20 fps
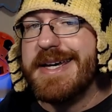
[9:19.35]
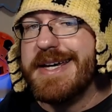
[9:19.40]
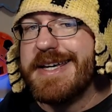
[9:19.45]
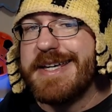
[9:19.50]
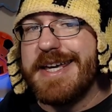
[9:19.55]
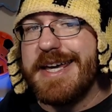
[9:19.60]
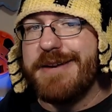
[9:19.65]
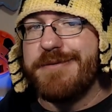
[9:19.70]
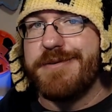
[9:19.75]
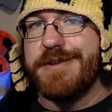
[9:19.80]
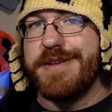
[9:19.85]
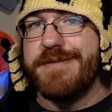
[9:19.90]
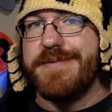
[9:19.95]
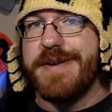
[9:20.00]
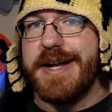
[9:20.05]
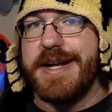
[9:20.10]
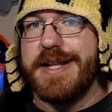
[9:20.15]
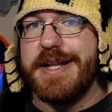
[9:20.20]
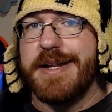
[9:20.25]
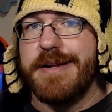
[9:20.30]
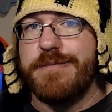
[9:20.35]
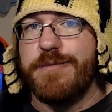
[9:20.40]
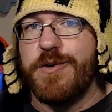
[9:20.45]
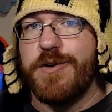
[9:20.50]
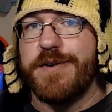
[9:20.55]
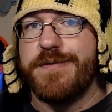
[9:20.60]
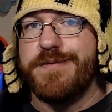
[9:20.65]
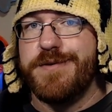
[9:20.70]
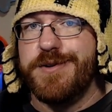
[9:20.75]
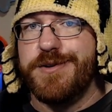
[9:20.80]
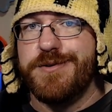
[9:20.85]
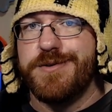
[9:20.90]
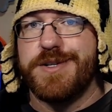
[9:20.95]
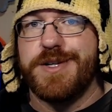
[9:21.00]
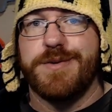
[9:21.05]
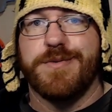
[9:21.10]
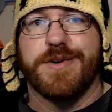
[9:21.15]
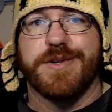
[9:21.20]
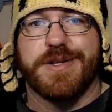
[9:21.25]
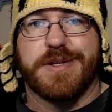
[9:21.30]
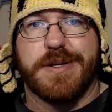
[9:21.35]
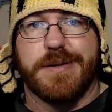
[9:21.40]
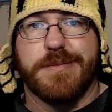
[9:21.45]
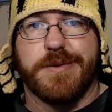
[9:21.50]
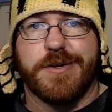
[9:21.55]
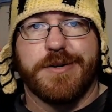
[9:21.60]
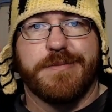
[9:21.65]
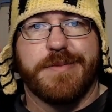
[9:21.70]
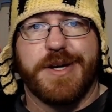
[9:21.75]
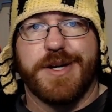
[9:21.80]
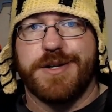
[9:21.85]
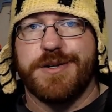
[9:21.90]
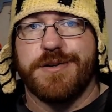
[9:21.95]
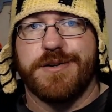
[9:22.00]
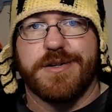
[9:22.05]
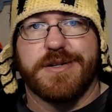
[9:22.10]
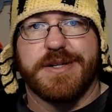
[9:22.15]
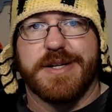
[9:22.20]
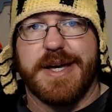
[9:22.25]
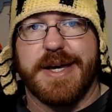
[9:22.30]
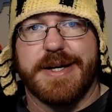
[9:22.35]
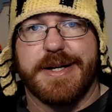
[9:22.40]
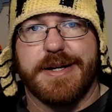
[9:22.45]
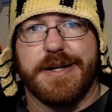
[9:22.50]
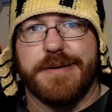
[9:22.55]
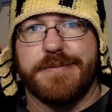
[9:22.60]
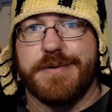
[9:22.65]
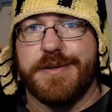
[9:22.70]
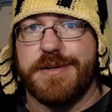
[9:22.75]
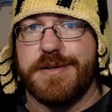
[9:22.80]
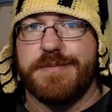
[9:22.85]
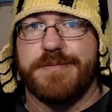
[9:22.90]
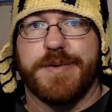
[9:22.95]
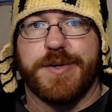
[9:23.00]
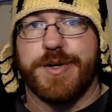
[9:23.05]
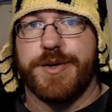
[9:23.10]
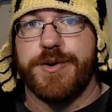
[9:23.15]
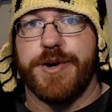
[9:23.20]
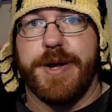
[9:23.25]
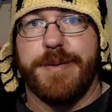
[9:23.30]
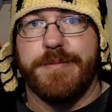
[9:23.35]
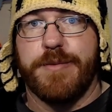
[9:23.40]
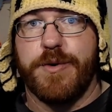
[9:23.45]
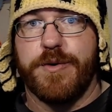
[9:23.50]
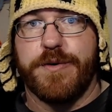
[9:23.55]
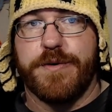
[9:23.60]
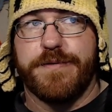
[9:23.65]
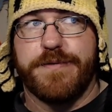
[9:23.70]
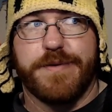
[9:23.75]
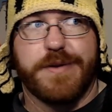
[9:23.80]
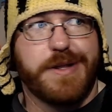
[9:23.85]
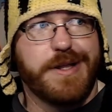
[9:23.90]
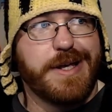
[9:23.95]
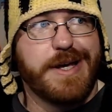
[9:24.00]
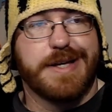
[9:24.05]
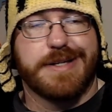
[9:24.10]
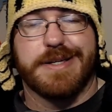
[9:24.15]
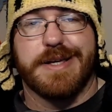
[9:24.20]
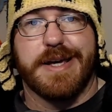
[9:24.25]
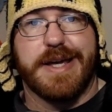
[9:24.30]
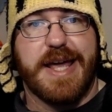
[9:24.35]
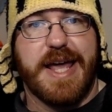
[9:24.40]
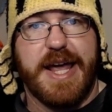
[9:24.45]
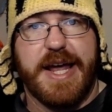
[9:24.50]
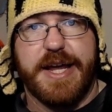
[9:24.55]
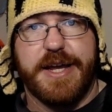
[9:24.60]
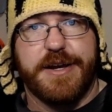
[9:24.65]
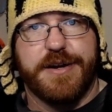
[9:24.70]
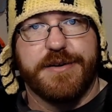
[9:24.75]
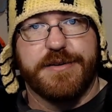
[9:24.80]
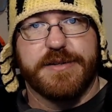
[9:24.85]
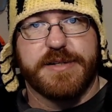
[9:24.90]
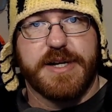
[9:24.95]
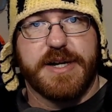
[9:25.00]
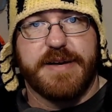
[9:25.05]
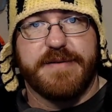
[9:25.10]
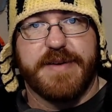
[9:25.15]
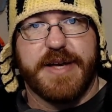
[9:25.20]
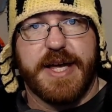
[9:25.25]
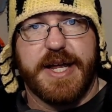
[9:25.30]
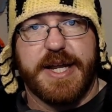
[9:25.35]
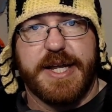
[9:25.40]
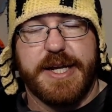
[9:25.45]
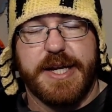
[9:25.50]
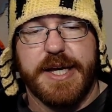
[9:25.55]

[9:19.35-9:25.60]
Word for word: Can't really find it anymore. If you do see one similar, make sure to snag it up because it's been a great motor for the last like 8 years that I've had it.